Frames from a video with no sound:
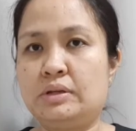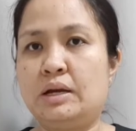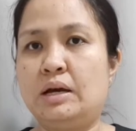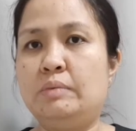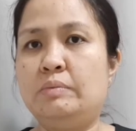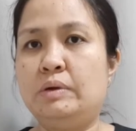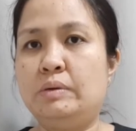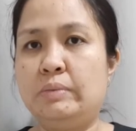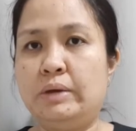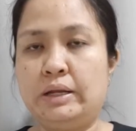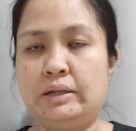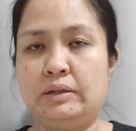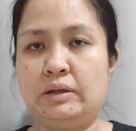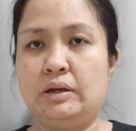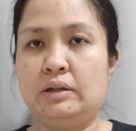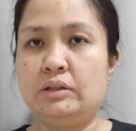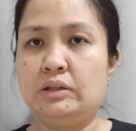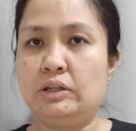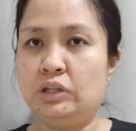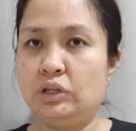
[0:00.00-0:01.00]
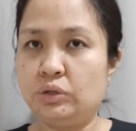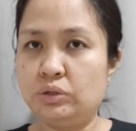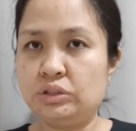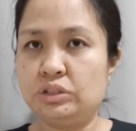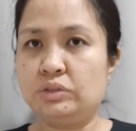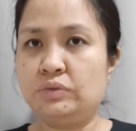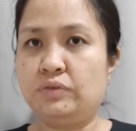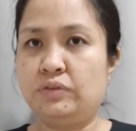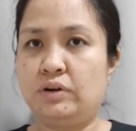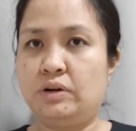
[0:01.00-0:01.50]
common method
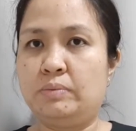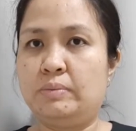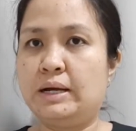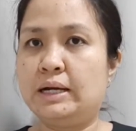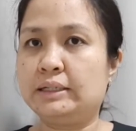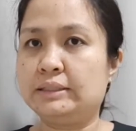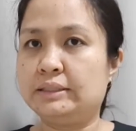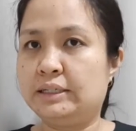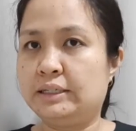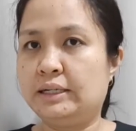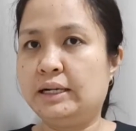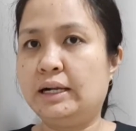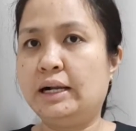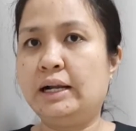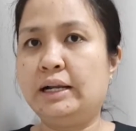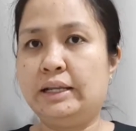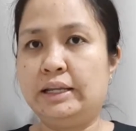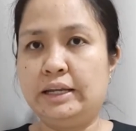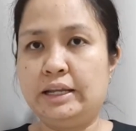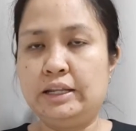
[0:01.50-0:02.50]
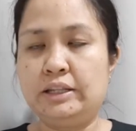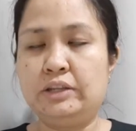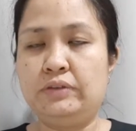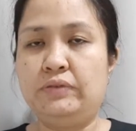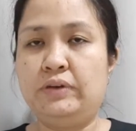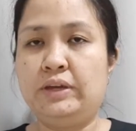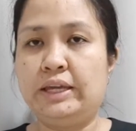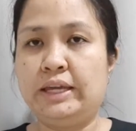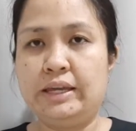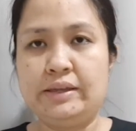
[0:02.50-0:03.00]
used for bacterial
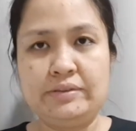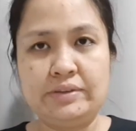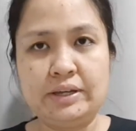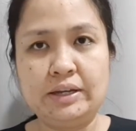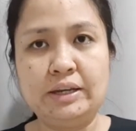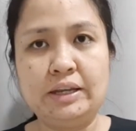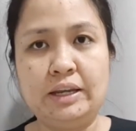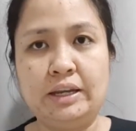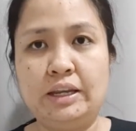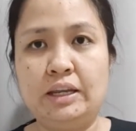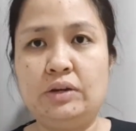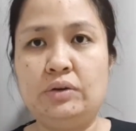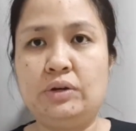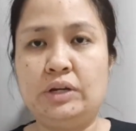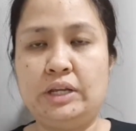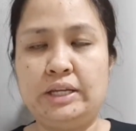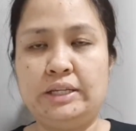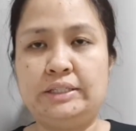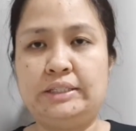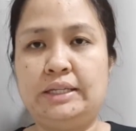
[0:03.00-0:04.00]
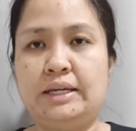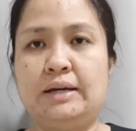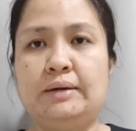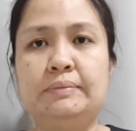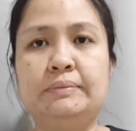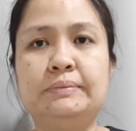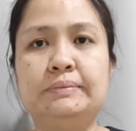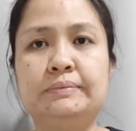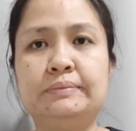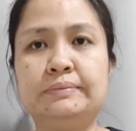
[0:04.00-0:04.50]
identification in Indonesia.
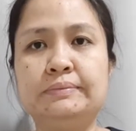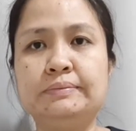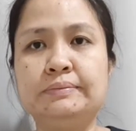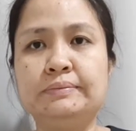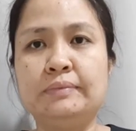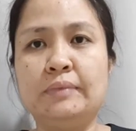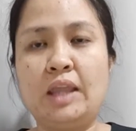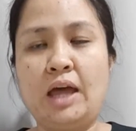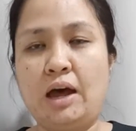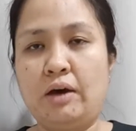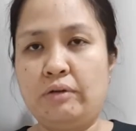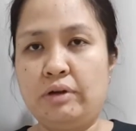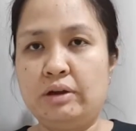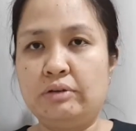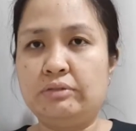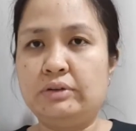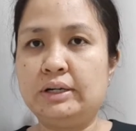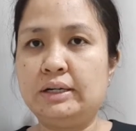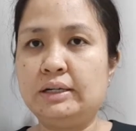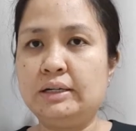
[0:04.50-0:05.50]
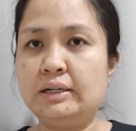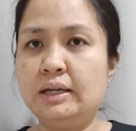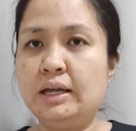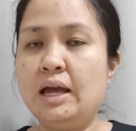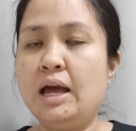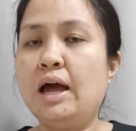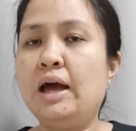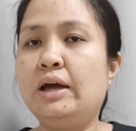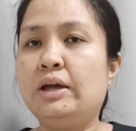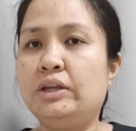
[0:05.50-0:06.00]
However,
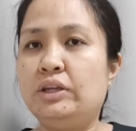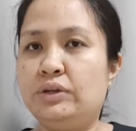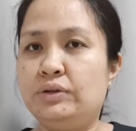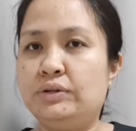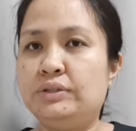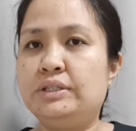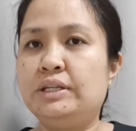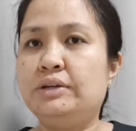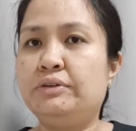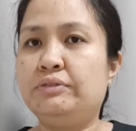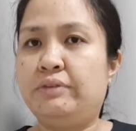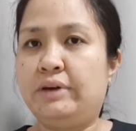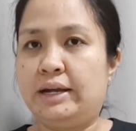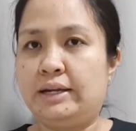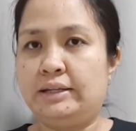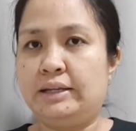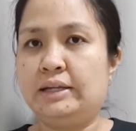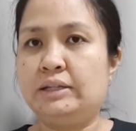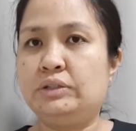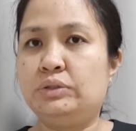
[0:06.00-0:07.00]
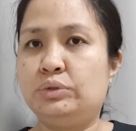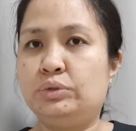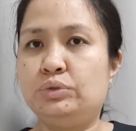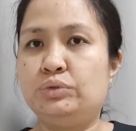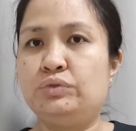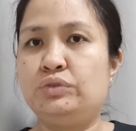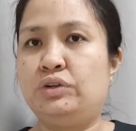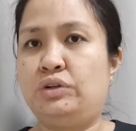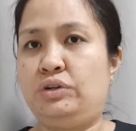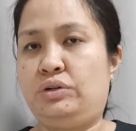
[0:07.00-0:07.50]
using FITEC2
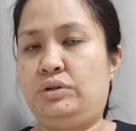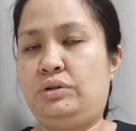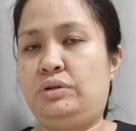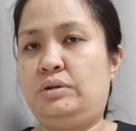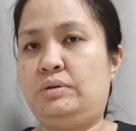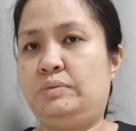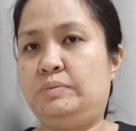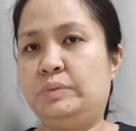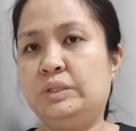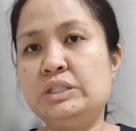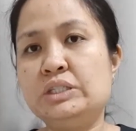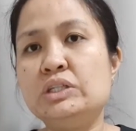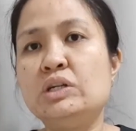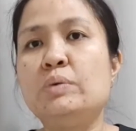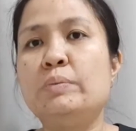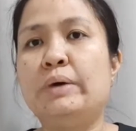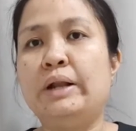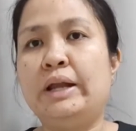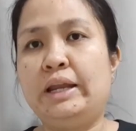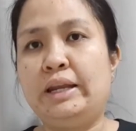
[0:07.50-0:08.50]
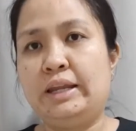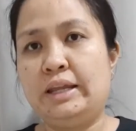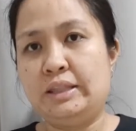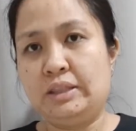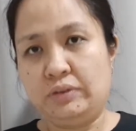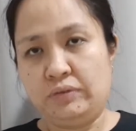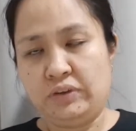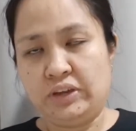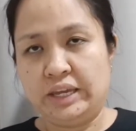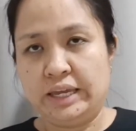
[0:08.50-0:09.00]
for bisidomyelitis
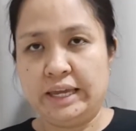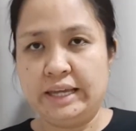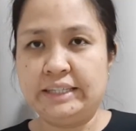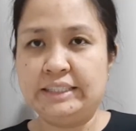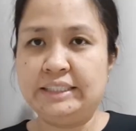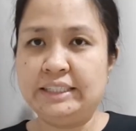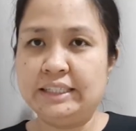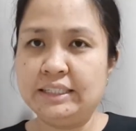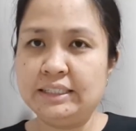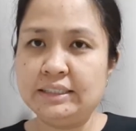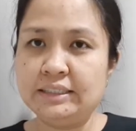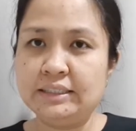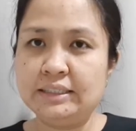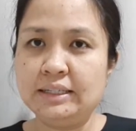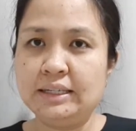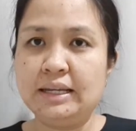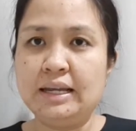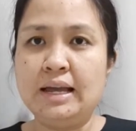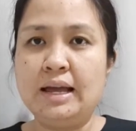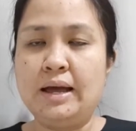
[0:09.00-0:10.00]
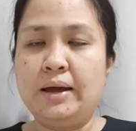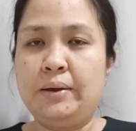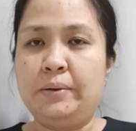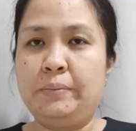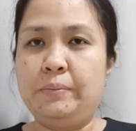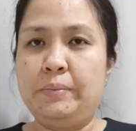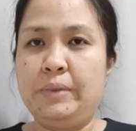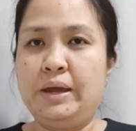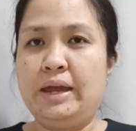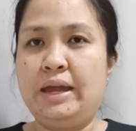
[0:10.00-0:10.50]
identifications
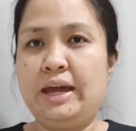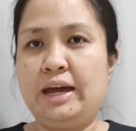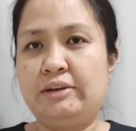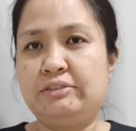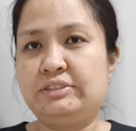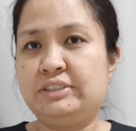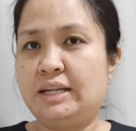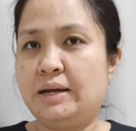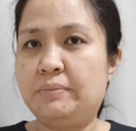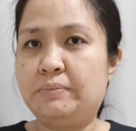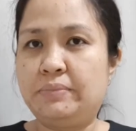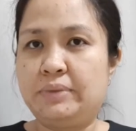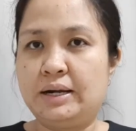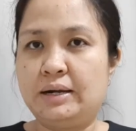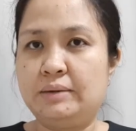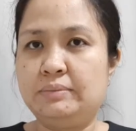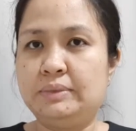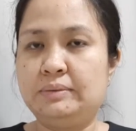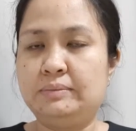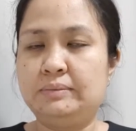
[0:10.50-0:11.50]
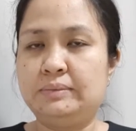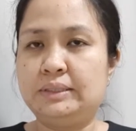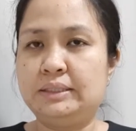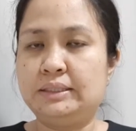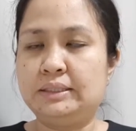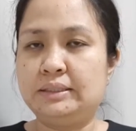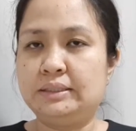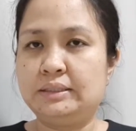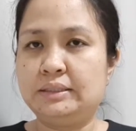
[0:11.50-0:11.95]
may have some problems.